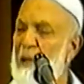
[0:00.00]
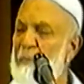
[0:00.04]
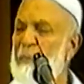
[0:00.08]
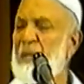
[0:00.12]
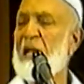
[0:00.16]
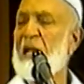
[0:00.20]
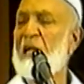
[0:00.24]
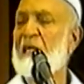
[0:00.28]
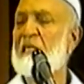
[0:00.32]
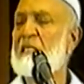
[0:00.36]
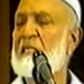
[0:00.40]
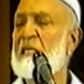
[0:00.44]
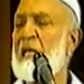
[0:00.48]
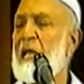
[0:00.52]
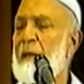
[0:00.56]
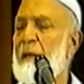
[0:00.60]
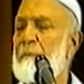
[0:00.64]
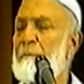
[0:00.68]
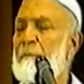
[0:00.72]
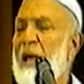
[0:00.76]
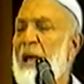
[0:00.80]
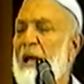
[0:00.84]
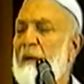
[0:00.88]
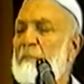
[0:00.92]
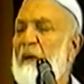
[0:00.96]
eminence,
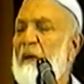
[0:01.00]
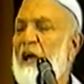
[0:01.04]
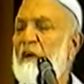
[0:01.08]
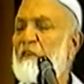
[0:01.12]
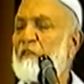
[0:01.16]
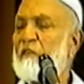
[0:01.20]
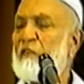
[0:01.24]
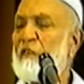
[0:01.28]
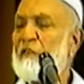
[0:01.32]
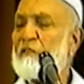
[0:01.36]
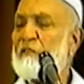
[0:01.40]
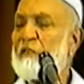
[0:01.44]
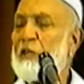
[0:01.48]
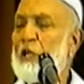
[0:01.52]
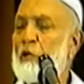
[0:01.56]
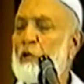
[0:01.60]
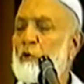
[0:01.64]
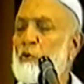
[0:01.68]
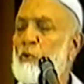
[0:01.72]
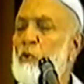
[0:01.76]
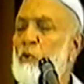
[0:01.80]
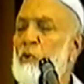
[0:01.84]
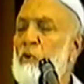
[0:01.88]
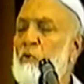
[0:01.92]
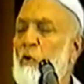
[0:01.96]
backed by
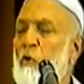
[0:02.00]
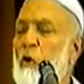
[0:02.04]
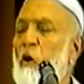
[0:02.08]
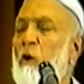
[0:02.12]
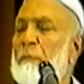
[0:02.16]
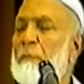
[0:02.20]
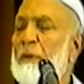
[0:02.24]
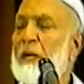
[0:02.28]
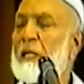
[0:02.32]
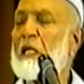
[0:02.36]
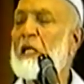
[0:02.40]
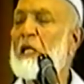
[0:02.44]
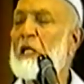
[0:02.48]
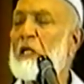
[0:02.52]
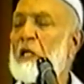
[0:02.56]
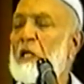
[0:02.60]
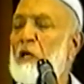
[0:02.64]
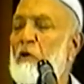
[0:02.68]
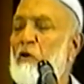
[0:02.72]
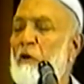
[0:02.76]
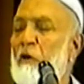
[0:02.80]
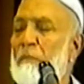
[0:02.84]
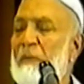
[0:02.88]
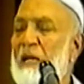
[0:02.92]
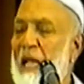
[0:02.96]
52 cooperating
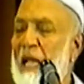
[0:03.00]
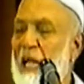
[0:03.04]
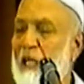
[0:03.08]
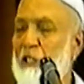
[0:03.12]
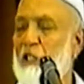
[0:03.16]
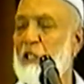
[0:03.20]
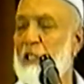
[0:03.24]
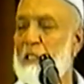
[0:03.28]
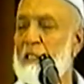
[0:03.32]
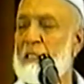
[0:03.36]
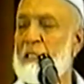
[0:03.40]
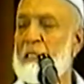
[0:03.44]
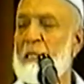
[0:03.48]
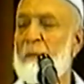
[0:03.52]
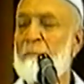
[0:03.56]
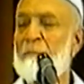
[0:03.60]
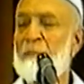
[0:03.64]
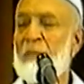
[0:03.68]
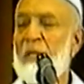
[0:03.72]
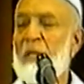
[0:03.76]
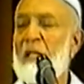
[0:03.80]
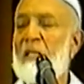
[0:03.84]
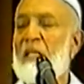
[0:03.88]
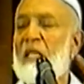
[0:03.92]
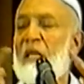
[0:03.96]
denominations,
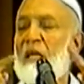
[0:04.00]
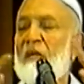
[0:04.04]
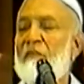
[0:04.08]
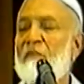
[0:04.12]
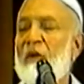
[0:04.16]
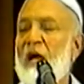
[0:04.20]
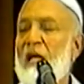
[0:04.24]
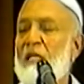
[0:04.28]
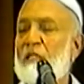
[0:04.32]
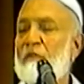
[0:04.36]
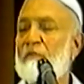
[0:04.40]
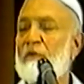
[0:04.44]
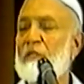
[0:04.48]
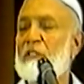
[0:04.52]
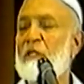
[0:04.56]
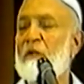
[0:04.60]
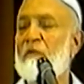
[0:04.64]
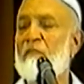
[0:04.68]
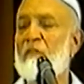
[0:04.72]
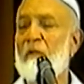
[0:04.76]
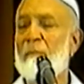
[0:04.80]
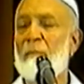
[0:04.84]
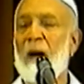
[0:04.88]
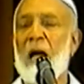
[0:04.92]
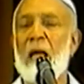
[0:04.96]
in the revised
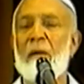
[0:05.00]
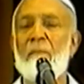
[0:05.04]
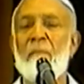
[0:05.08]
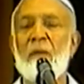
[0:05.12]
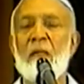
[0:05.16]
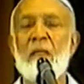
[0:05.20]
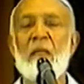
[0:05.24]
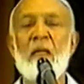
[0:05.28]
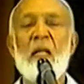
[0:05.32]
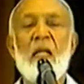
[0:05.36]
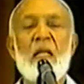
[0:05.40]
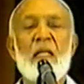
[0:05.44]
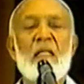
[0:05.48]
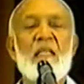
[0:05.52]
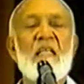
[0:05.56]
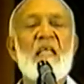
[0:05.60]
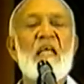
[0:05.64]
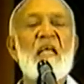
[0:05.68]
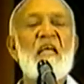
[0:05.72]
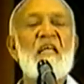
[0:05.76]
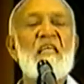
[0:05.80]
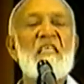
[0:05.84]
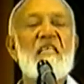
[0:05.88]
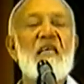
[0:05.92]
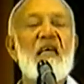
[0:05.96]
version of the Bible,
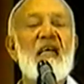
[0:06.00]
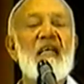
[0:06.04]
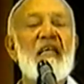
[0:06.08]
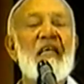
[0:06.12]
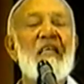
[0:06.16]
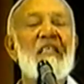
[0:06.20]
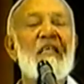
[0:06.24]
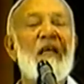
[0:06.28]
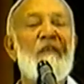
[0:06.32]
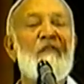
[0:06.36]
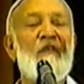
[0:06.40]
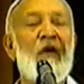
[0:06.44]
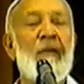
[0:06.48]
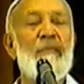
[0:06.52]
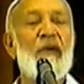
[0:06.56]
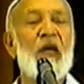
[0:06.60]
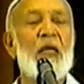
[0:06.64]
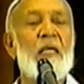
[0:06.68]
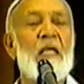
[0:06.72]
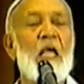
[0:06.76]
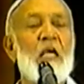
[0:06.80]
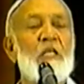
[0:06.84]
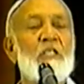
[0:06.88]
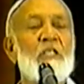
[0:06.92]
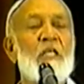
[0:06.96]
they said it's a
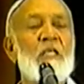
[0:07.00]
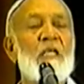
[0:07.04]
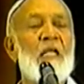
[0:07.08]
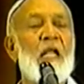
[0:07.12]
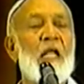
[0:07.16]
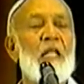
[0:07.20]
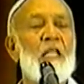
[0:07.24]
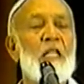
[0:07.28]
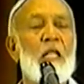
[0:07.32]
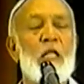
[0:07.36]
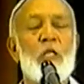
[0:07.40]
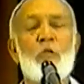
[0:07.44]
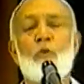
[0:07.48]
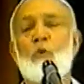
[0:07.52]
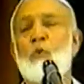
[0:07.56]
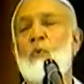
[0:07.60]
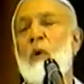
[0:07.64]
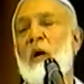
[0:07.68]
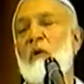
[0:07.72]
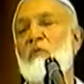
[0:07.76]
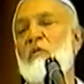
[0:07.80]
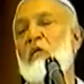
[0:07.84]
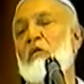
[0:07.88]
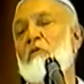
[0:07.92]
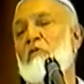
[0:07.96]
fabrication and they
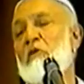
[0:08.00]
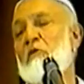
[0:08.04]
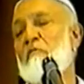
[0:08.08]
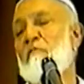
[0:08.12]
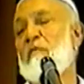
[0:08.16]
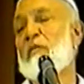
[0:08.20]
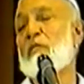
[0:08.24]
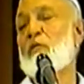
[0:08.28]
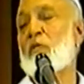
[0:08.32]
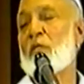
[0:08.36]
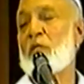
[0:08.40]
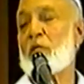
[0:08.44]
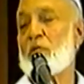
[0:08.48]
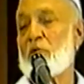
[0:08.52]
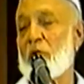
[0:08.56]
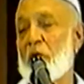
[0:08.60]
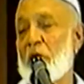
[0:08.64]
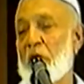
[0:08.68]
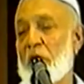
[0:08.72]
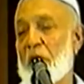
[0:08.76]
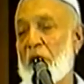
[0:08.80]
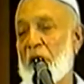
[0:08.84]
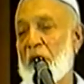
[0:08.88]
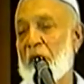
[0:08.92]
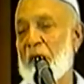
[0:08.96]
threw out the verse on the
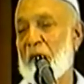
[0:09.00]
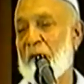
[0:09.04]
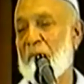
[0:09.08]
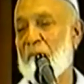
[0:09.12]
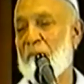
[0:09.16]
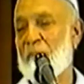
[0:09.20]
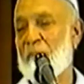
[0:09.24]
Trinity.